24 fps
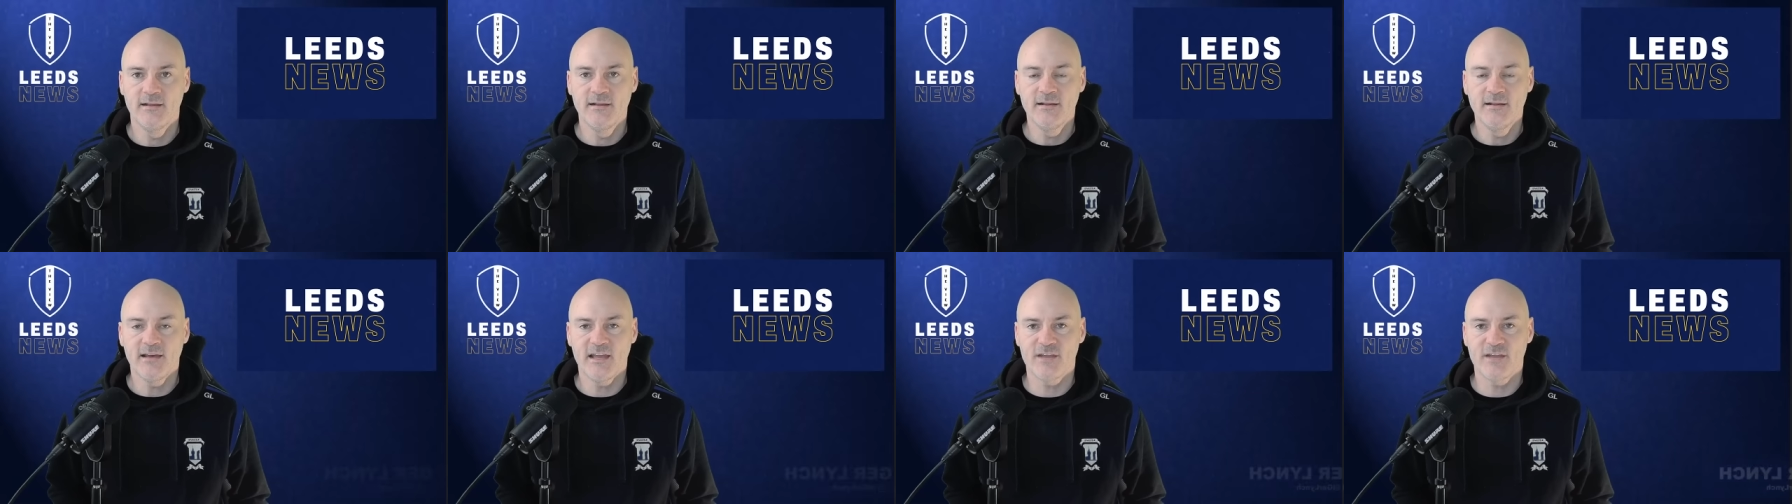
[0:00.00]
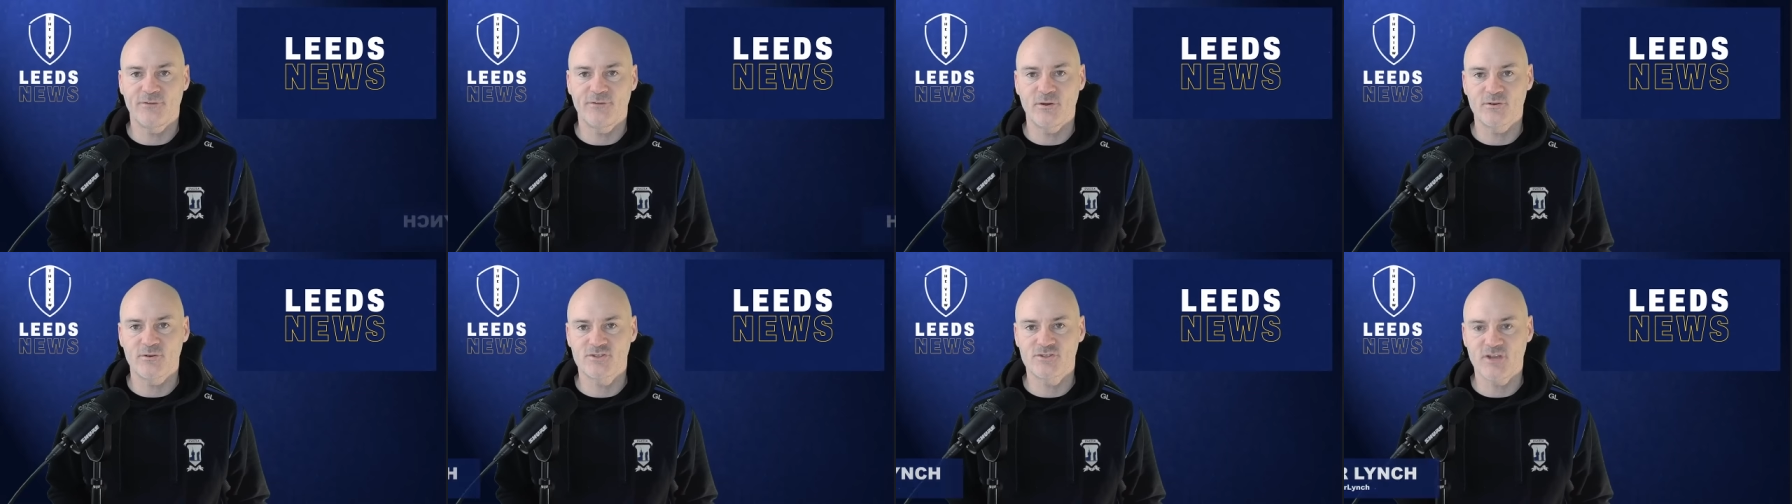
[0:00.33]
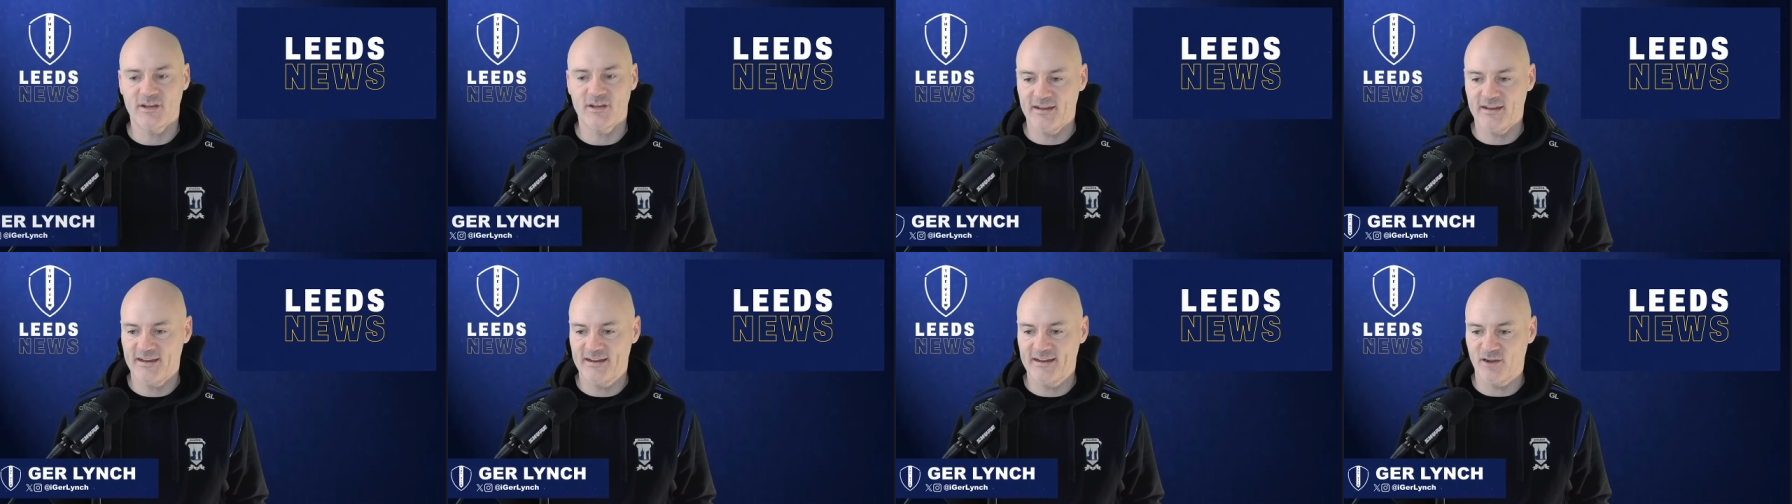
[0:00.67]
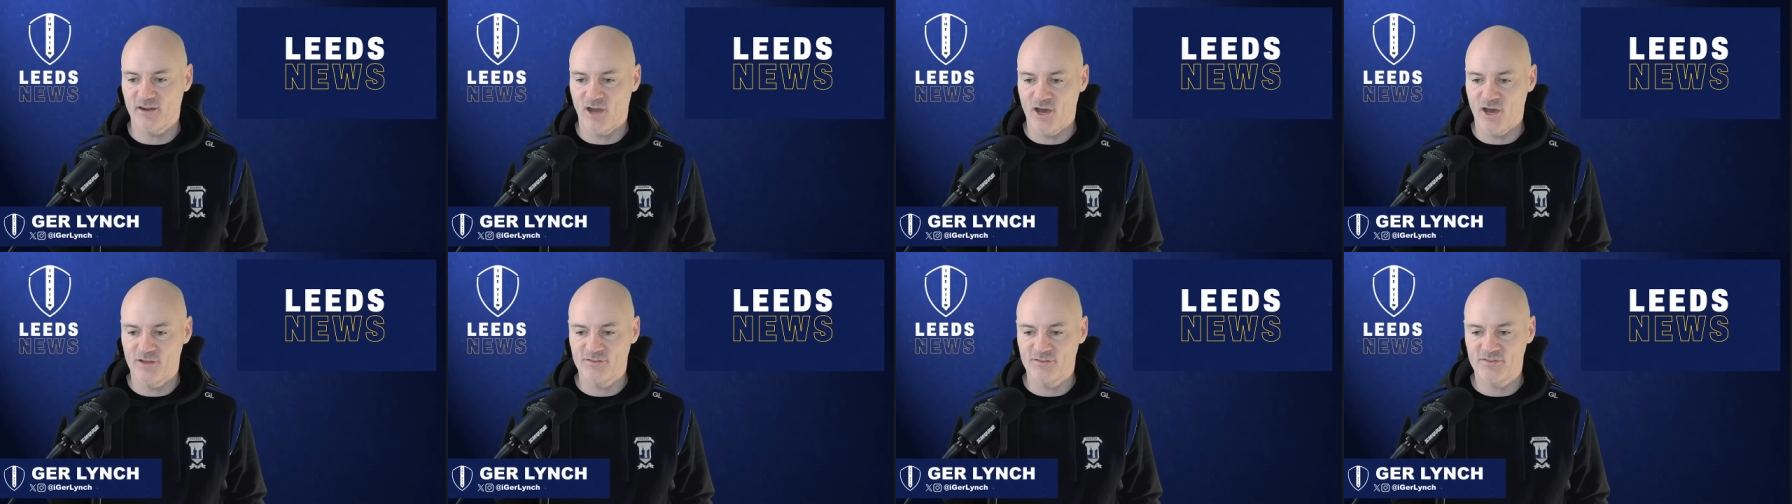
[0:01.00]
Hey folks, Jer here
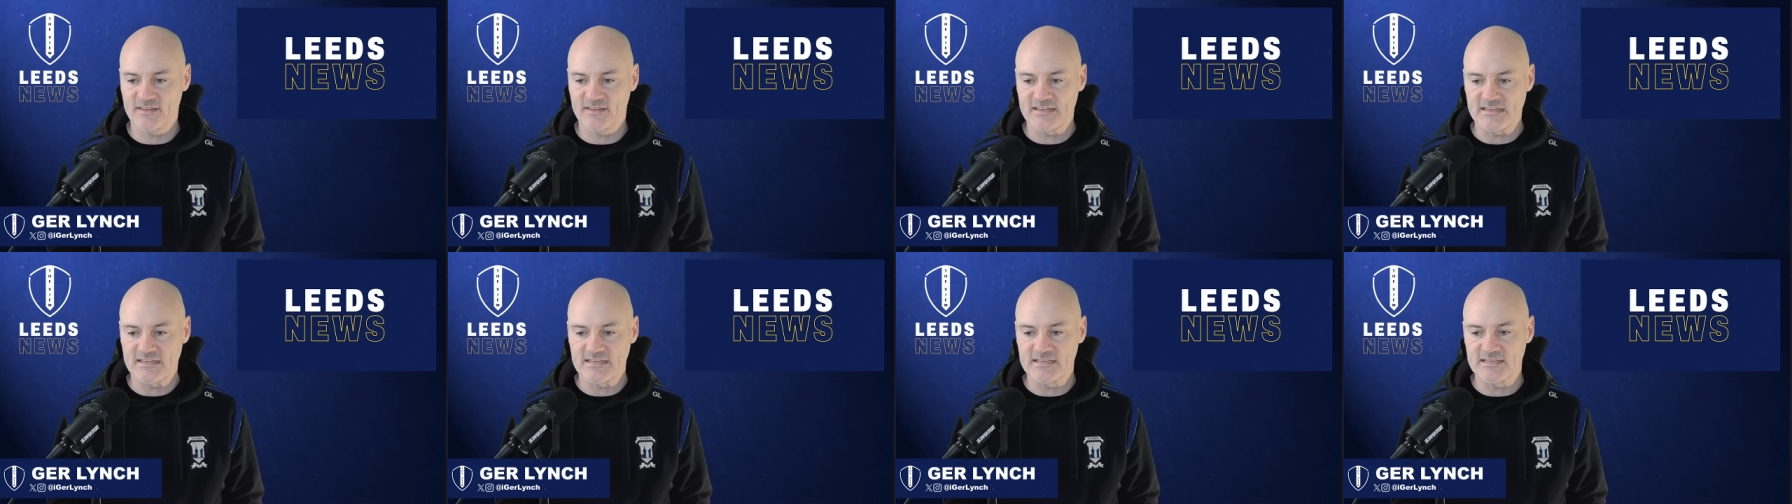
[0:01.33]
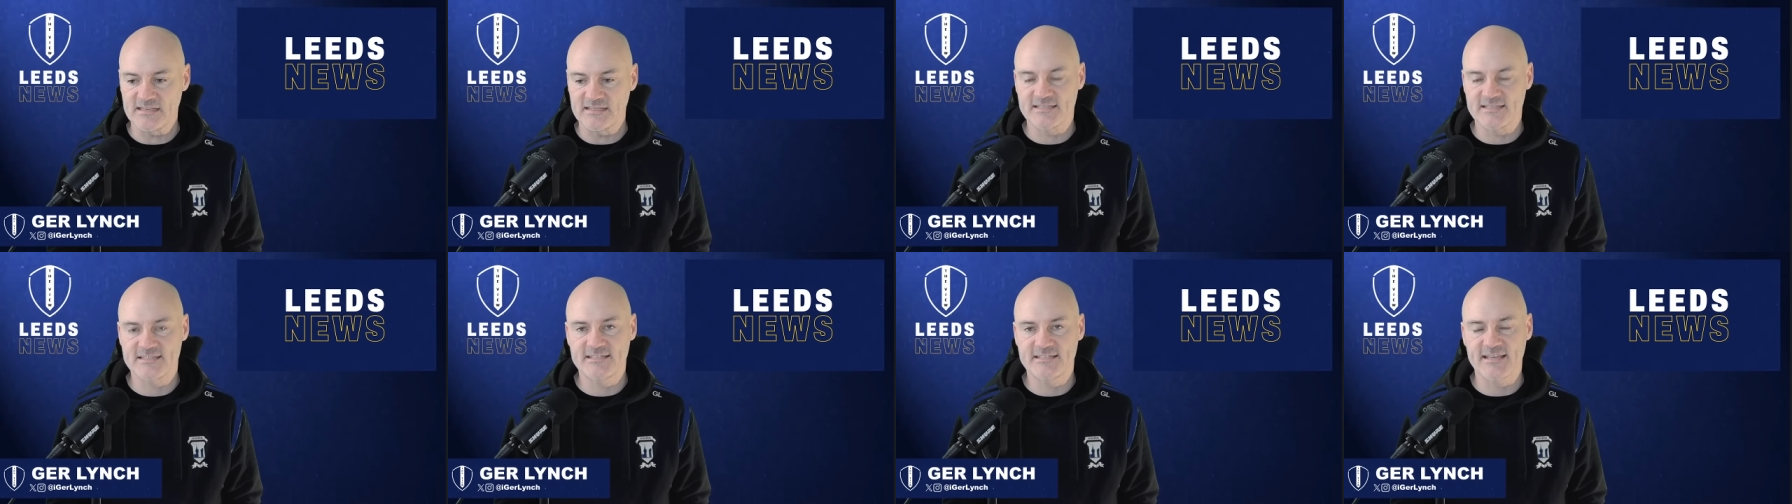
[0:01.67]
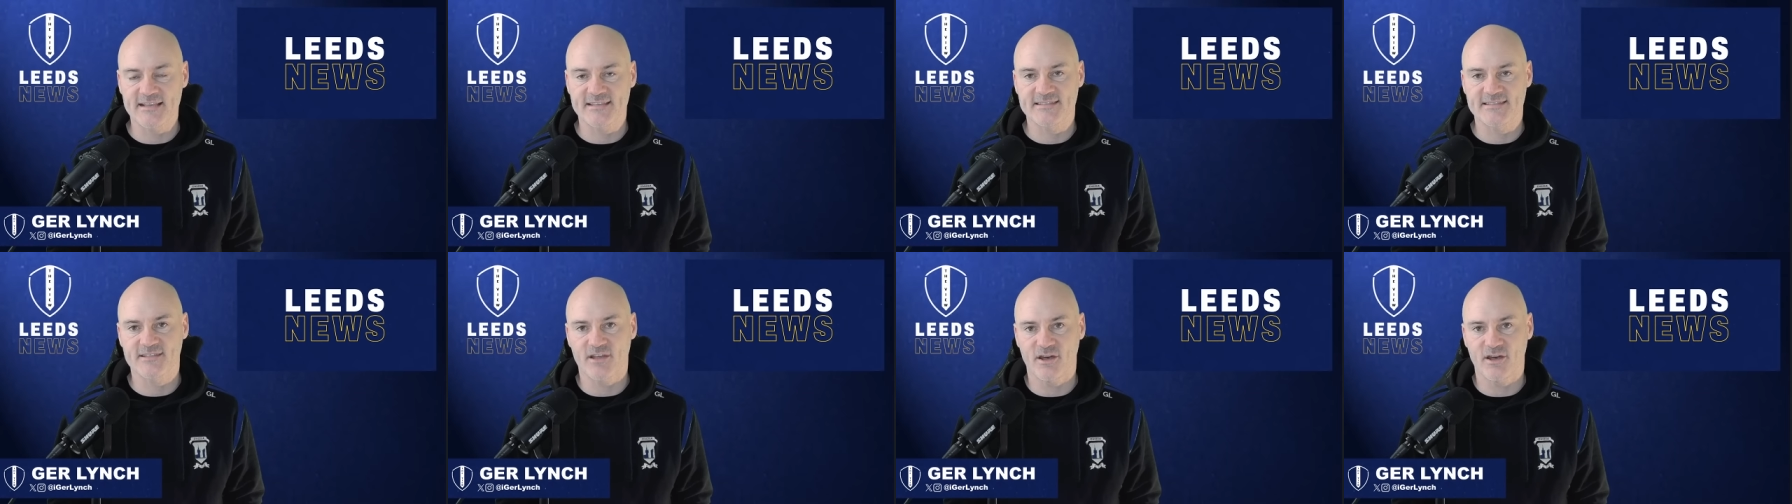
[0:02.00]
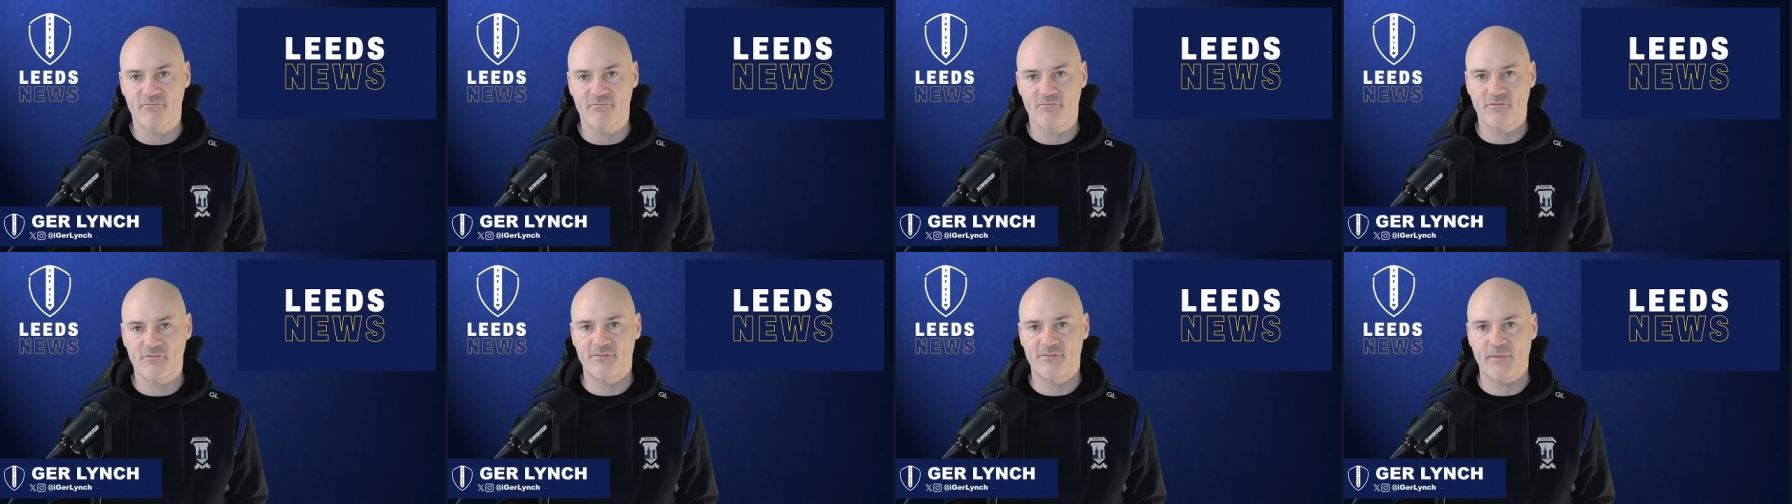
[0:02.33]
on the 6th
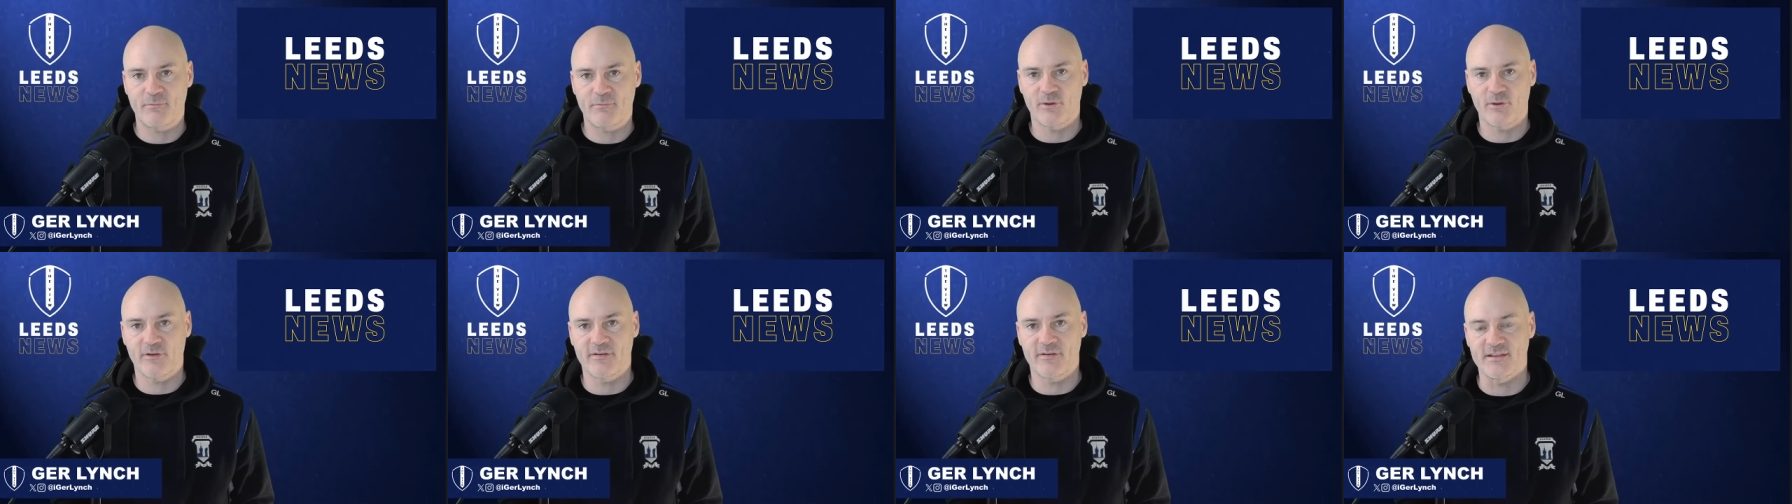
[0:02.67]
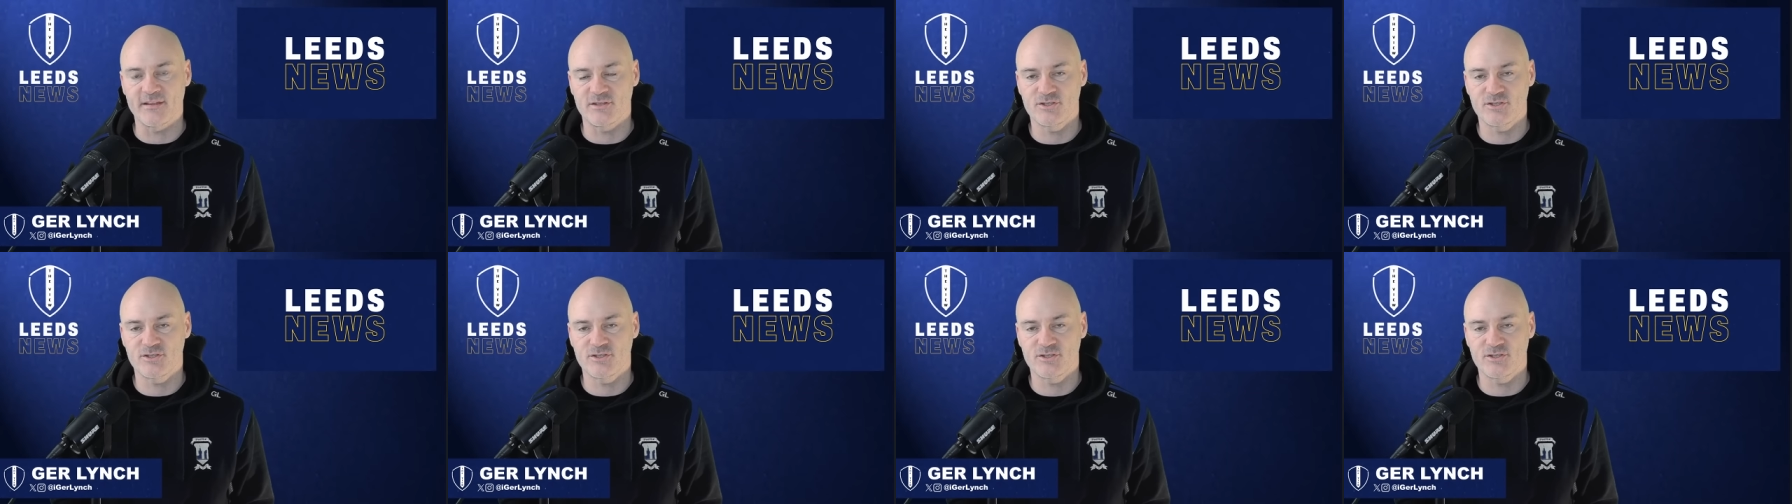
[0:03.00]
of February,